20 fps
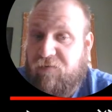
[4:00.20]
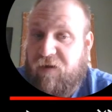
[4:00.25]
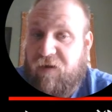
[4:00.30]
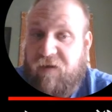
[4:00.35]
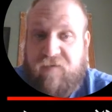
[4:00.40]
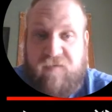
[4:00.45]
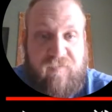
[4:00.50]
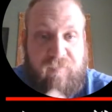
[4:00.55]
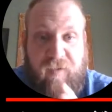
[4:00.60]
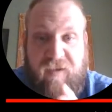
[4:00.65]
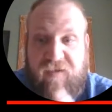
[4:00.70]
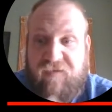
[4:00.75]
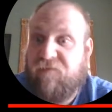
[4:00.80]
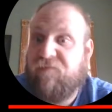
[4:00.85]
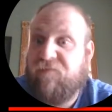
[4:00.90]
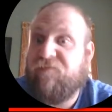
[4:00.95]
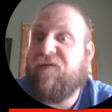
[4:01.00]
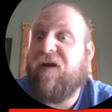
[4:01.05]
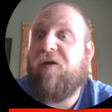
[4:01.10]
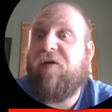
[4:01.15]
It spins
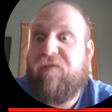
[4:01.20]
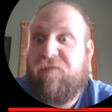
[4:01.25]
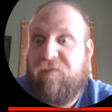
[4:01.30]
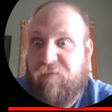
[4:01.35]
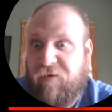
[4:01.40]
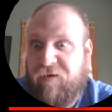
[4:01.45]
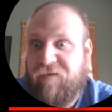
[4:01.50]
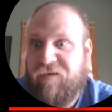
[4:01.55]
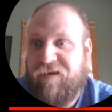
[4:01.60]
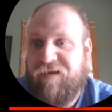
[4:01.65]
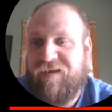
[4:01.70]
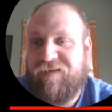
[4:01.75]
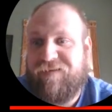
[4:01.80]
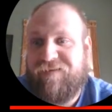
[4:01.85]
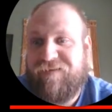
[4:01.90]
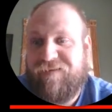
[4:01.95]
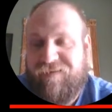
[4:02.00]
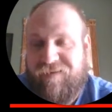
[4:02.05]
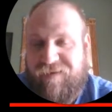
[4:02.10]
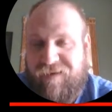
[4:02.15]
very freely.
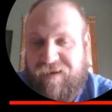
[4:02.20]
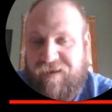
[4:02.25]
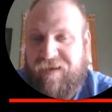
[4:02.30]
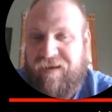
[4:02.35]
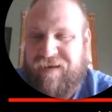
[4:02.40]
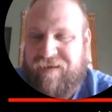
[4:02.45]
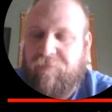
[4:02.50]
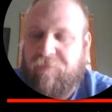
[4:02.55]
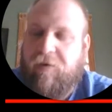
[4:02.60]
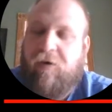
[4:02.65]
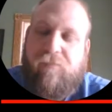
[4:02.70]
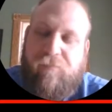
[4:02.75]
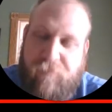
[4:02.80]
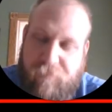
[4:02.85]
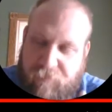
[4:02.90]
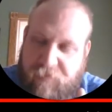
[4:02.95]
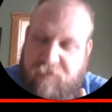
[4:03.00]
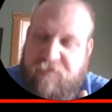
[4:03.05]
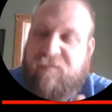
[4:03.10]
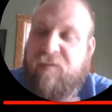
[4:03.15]
It
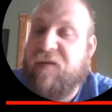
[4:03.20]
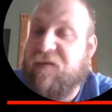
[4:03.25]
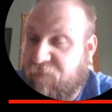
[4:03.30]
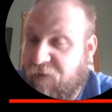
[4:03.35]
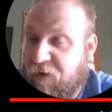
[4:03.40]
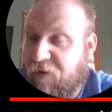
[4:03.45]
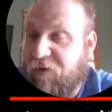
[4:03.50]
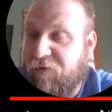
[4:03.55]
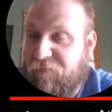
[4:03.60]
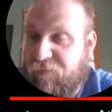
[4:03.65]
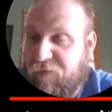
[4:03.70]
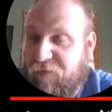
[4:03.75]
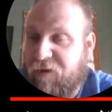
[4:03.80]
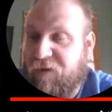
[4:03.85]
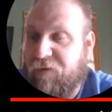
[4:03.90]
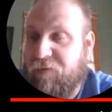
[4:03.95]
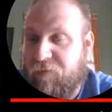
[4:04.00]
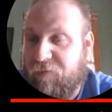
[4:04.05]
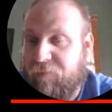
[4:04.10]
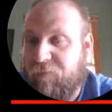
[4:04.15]
spins very
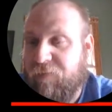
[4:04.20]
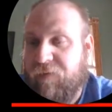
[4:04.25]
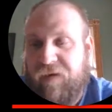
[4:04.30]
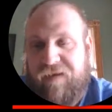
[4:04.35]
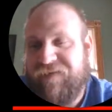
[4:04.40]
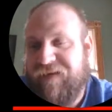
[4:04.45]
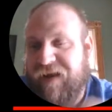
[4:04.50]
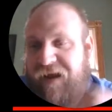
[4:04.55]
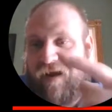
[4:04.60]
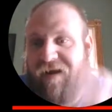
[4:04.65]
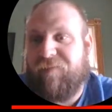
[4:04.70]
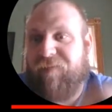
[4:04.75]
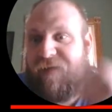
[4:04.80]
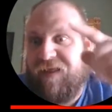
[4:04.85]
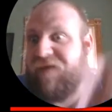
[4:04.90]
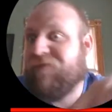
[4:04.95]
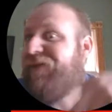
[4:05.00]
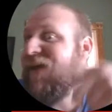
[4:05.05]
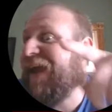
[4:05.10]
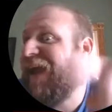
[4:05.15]
freely. It's not going to be
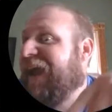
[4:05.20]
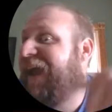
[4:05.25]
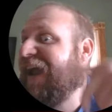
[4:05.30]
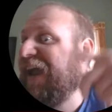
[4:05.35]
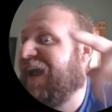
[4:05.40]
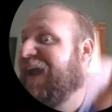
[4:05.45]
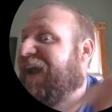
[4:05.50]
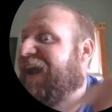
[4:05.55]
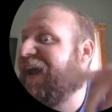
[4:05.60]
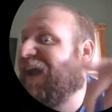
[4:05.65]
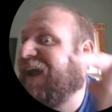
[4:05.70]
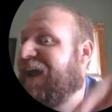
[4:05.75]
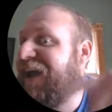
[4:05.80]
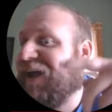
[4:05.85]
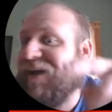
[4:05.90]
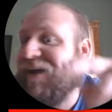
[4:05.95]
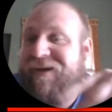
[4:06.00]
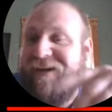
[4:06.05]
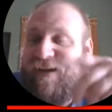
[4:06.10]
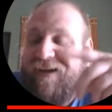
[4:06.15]
like
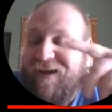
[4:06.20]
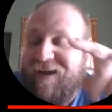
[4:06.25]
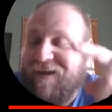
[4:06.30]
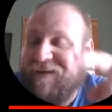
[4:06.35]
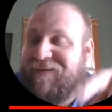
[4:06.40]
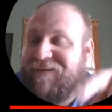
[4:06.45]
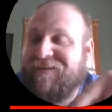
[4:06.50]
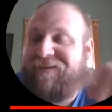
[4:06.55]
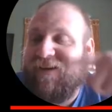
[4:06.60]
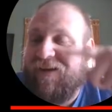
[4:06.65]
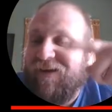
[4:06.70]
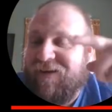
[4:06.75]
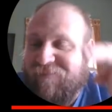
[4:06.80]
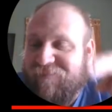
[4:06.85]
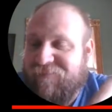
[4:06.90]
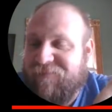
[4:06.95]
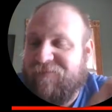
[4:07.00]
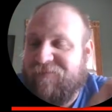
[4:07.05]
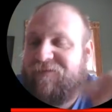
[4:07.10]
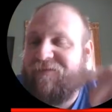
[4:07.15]
"Wee." It's just going to
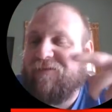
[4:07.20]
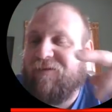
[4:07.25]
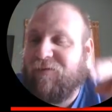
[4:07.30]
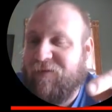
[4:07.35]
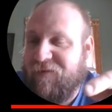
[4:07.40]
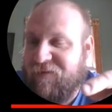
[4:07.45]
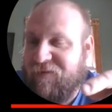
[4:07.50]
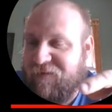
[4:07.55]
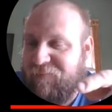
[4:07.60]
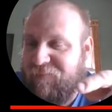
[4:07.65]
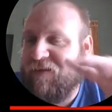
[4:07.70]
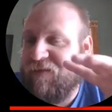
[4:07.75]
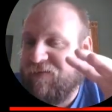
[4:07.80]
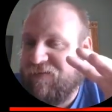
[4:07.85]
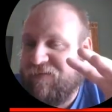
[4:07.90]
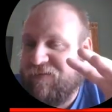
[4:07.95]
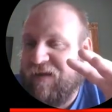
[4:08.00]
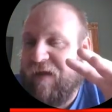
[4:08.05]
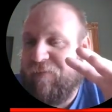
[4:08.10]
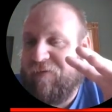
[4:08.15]
slowly spin and
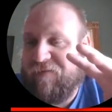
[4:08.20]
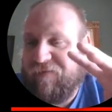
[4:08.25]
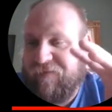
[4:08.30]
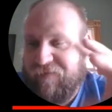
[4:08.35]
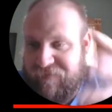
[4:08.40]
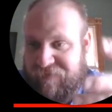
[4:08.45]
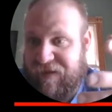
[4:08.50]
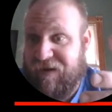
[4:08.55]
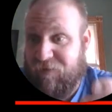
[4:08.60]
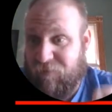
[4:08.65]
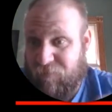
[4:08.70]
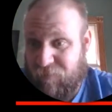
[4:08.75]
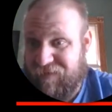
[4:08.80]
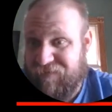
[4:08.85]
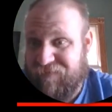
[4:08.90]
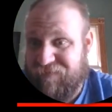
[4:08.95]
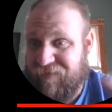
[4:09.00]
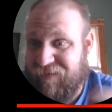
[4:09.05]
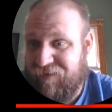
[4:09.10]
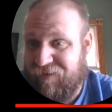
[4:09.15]
stop because it's got
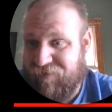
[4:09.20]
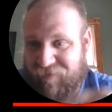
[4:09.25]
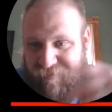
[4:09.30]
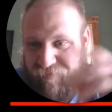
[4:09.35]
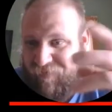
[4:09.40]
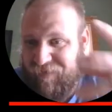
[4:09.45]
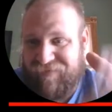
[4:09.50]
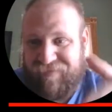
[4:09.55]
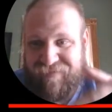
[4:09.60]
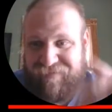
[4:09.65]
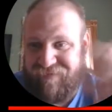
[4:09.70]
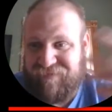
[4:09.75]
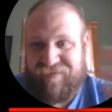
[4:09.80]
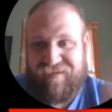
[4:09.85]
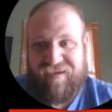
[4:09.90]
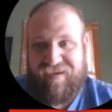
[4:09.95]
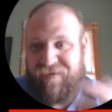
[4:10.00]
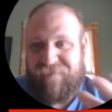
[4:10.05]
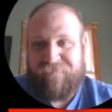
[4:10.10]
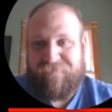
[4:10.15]
grease in there. It's
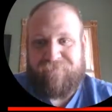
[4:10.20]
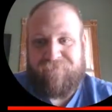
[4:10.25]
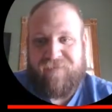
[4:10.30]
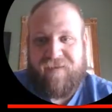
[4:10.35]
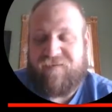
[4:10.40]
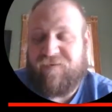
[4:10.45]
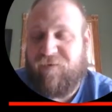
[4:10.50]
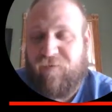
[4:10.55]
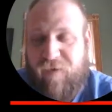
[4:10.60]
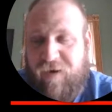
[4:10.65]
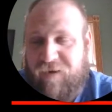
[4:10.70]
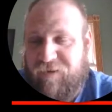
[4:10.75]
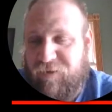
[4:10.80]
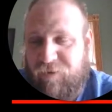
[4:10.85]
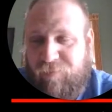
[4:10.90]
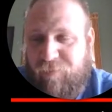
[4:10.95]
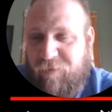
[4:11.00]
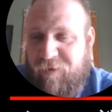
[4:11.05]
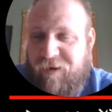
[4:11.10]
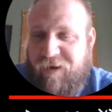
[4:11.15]
a great
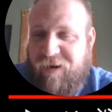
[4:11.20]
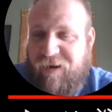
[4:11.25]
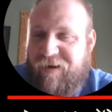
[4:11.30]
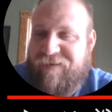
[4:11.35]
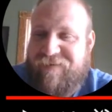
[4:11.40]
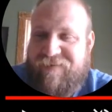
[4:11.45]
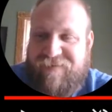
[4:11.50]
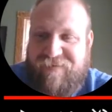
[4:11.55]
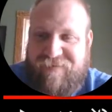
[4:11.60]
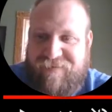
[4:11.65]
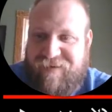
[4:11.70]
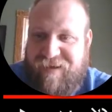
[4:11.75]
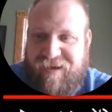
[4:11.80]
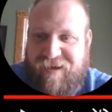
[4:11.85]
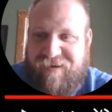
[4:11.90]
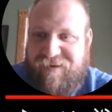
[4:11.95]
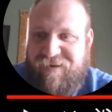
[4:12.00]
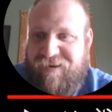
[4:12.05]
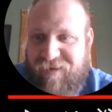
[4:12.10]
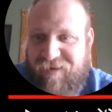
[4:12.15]
lubricant. It's just
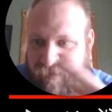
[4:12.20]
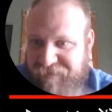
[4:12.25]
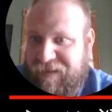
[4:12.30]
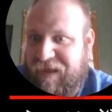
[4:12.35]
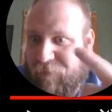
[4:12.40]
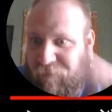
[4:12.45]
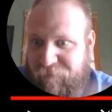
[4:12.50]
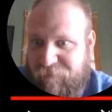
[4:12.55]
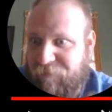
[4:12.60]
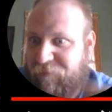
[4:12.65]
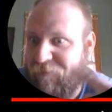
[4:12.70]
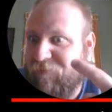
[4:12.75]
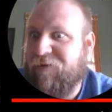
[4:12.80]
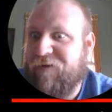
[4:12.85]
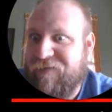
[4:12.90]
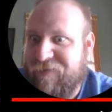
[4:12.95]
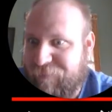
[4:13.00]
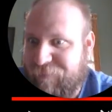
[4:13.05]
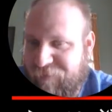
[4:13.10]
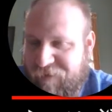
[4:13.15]
not going to allow it for
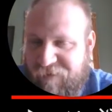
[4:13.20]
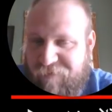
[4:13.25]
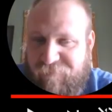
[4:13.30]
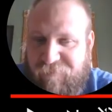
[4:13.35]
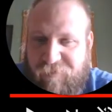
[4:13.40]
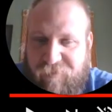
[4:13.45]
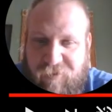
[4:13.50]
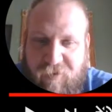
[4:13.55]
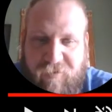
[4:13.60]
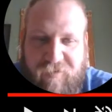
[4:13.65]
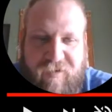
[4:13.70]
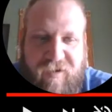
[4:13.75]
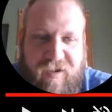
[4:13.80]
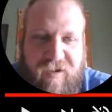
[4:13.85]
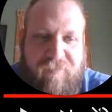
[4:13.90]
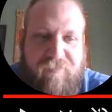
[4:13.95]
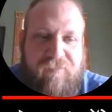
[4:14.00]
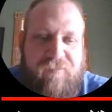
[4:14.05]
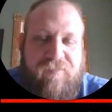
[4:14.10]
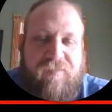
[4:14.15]
free spinning for a long time.